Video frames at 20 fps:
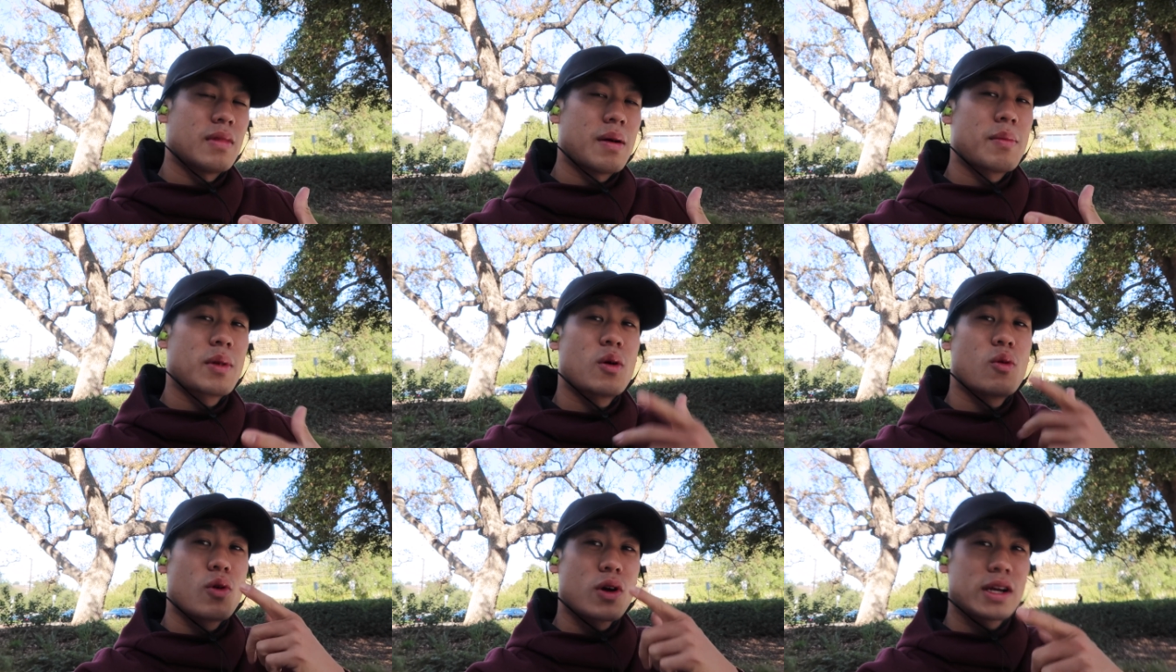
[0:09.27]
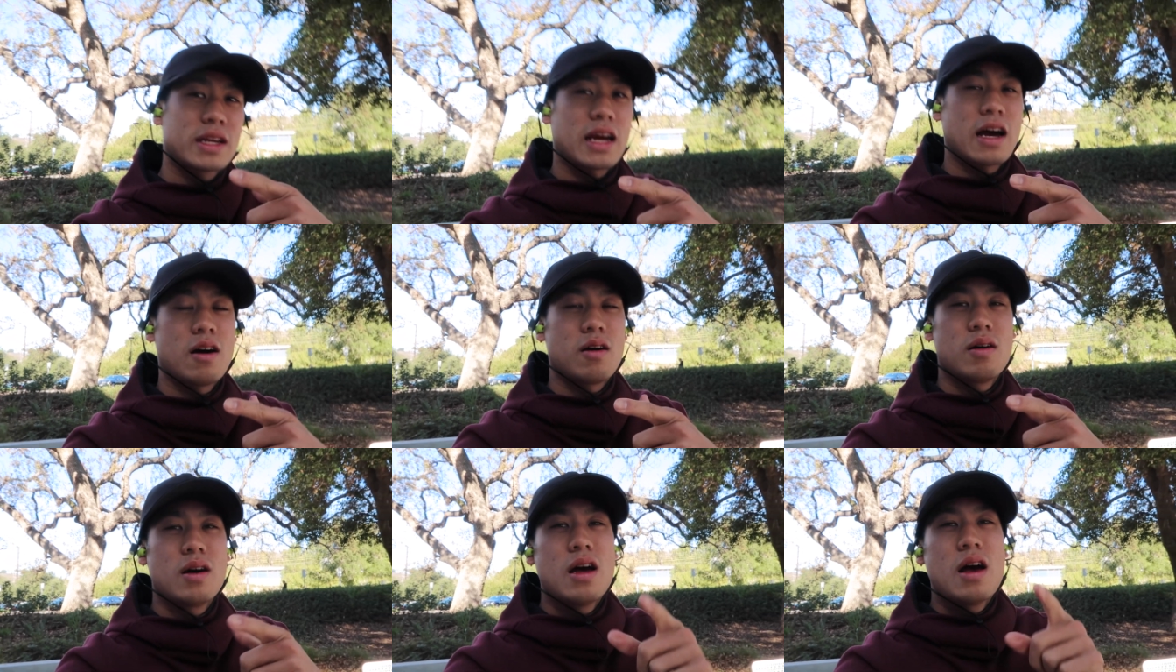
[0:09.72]
I'm gonna work
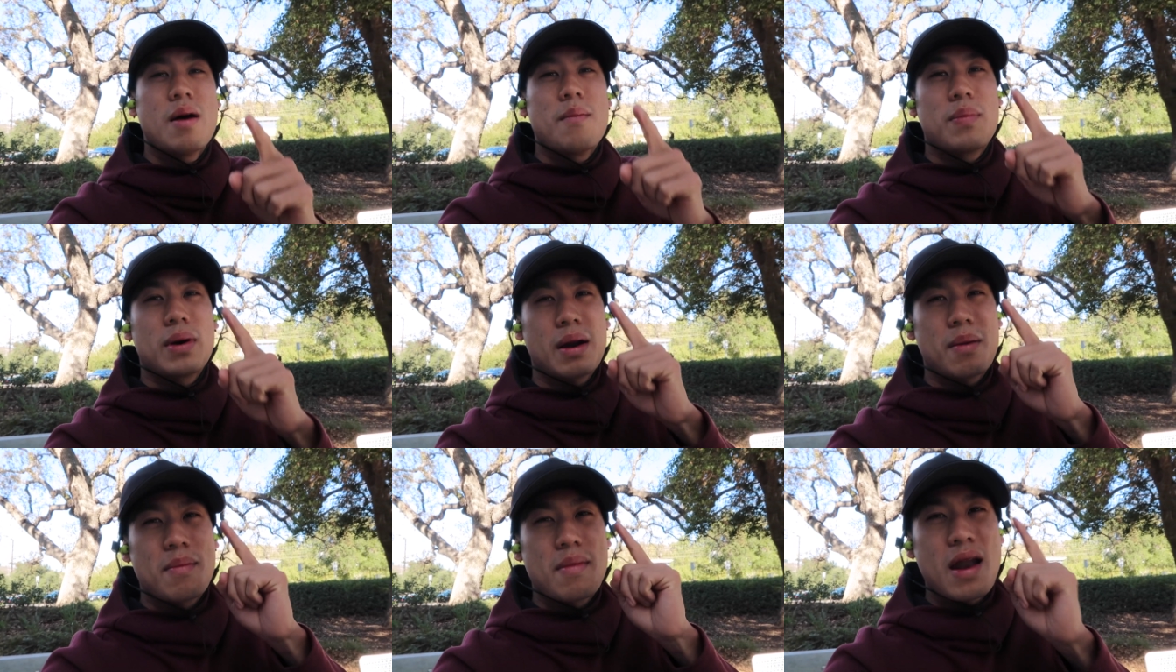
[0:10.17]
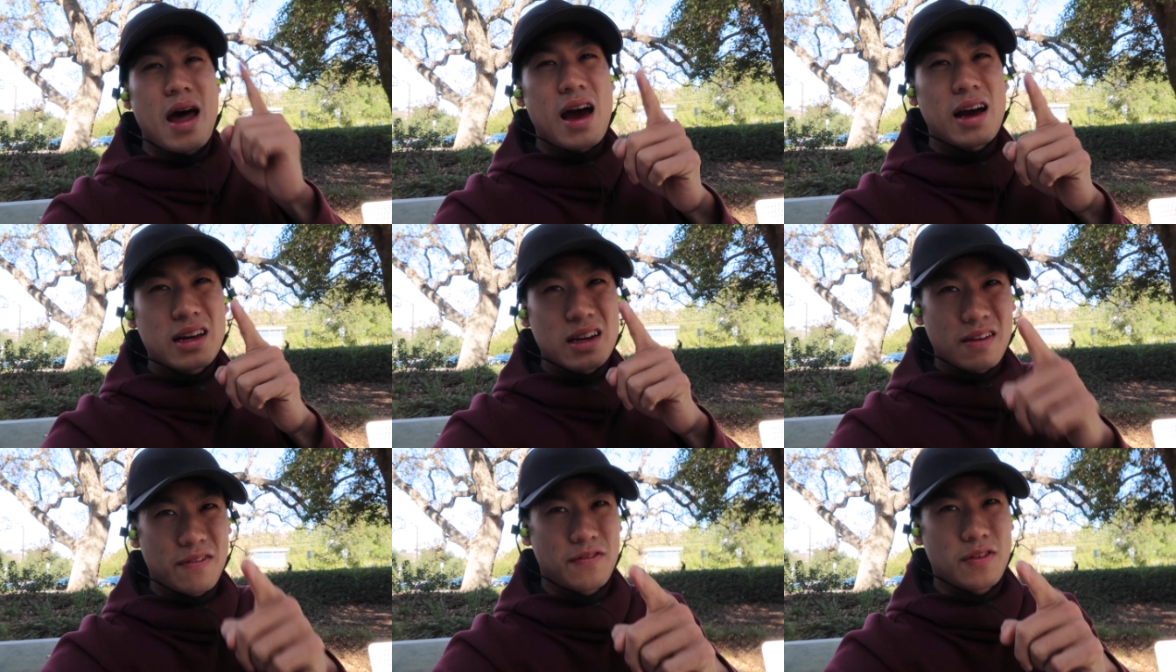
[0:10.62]
out, but I'm
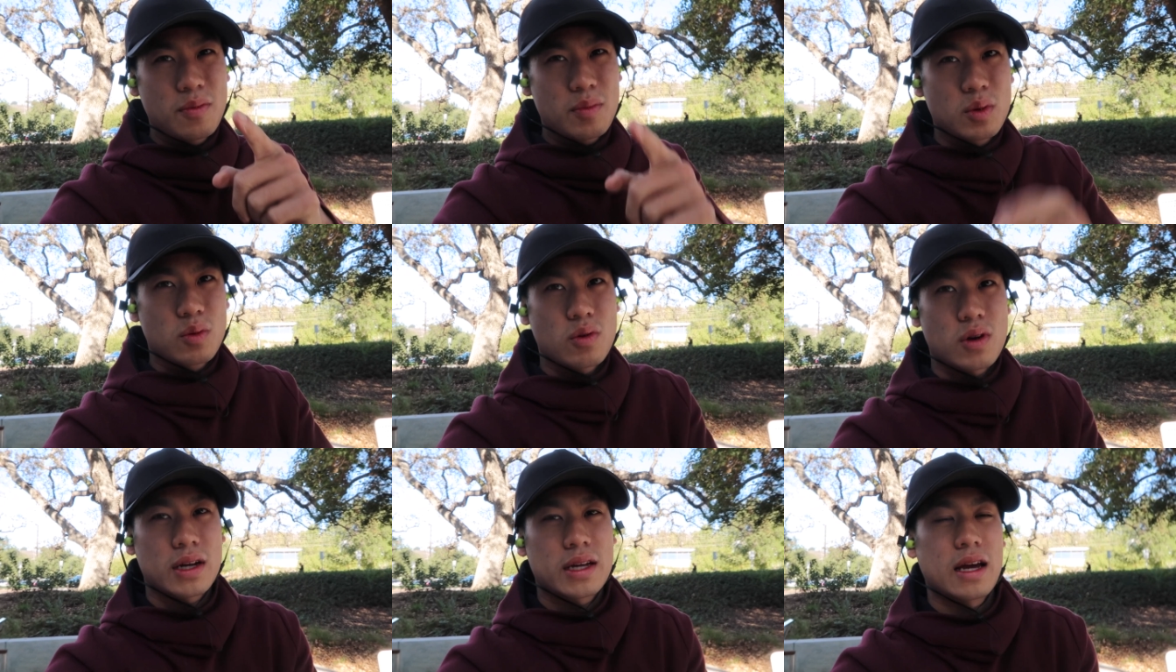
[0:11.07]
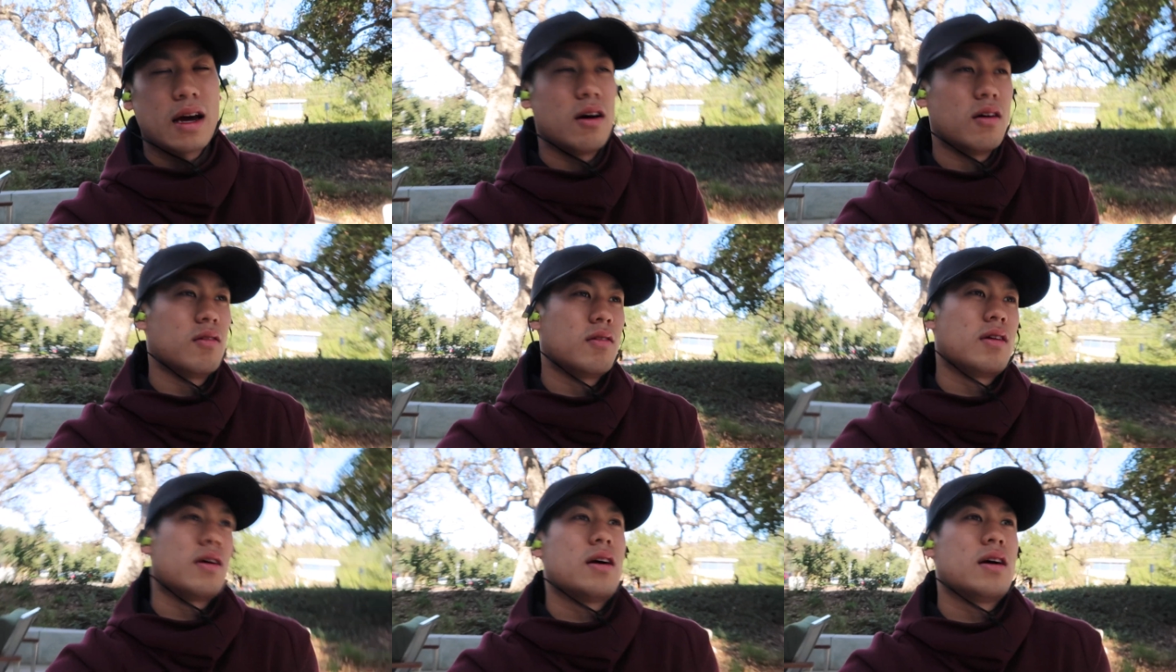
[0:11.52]
not gonna film the
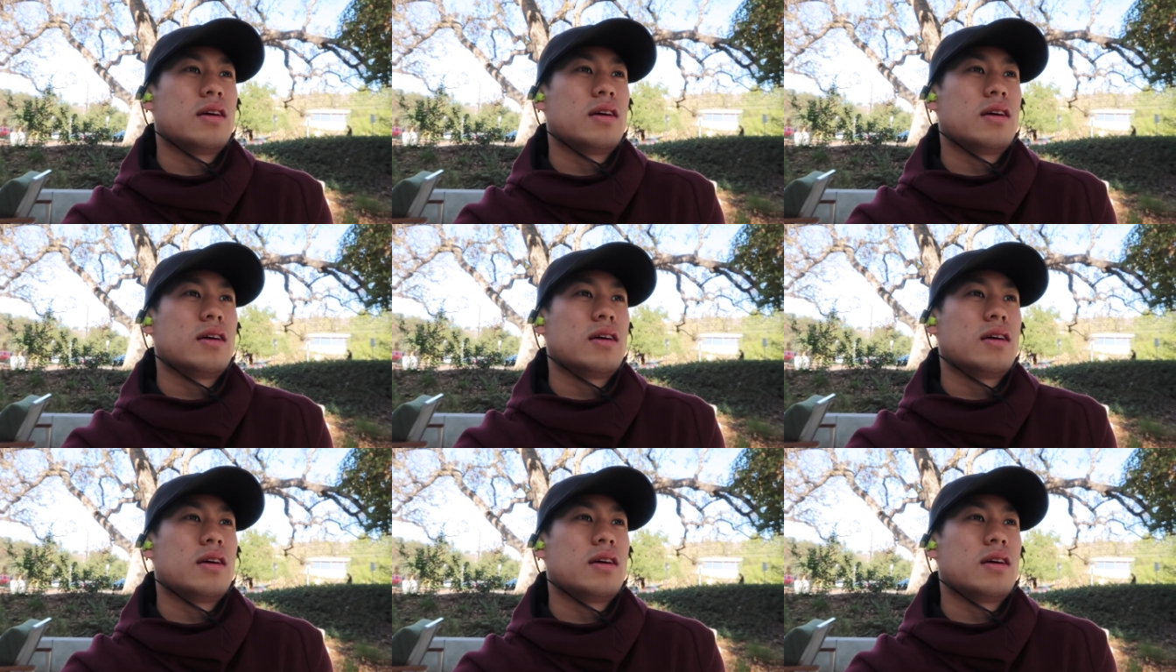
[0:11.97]
workout.